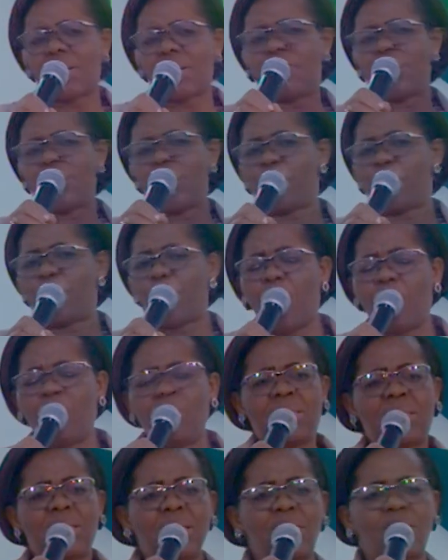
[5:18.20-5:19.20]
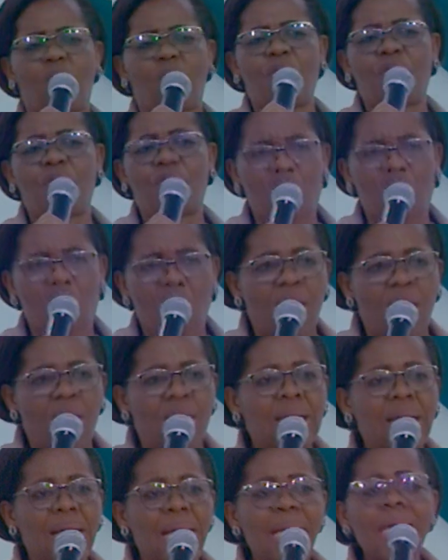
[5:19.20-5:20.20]
the promises of
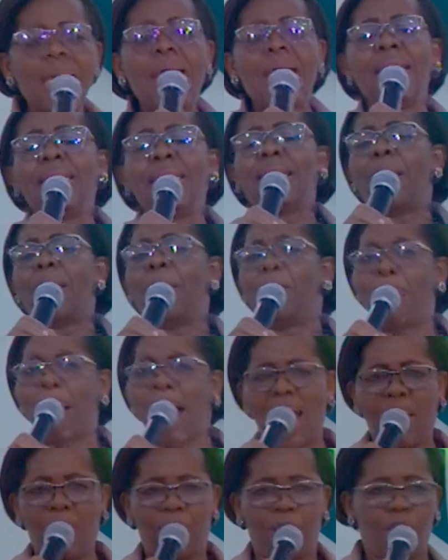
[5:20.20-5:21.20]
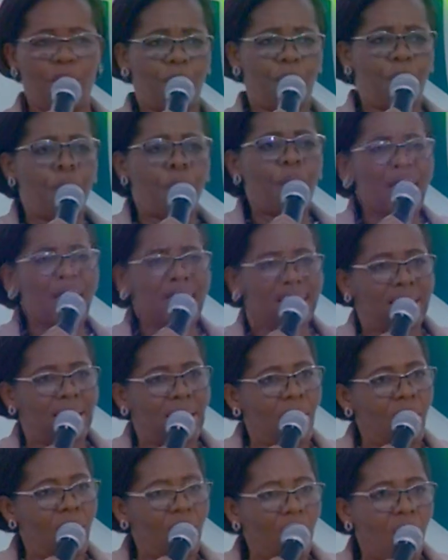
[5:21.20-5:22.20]
God in the Bible. Praise
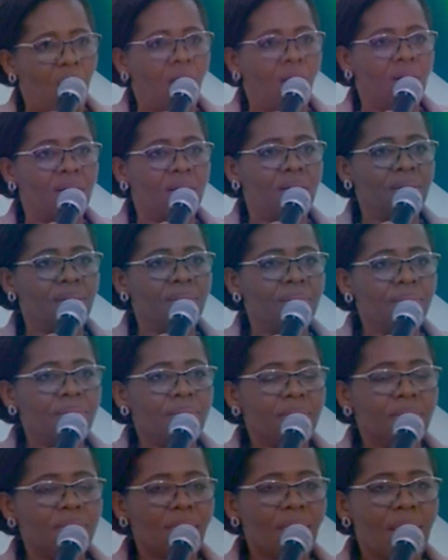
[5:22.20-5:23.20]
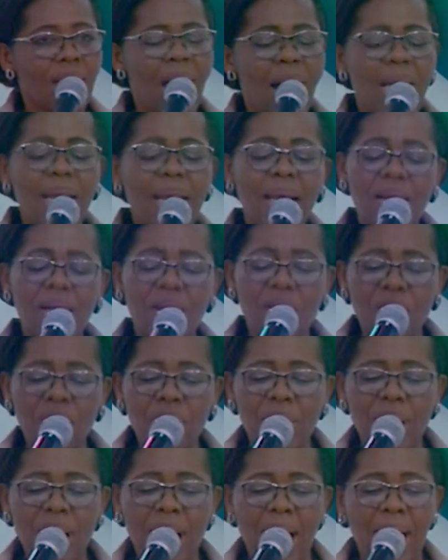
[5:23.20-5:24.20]
the Lord.
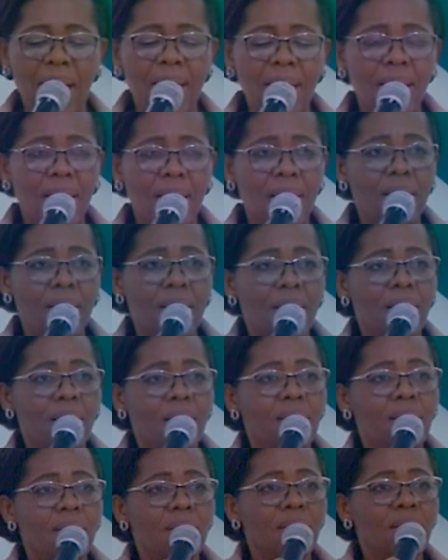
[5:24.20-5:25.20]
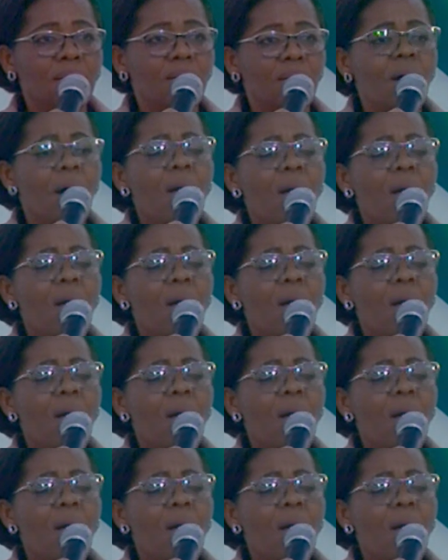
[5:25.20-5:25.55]
Hallelujah. God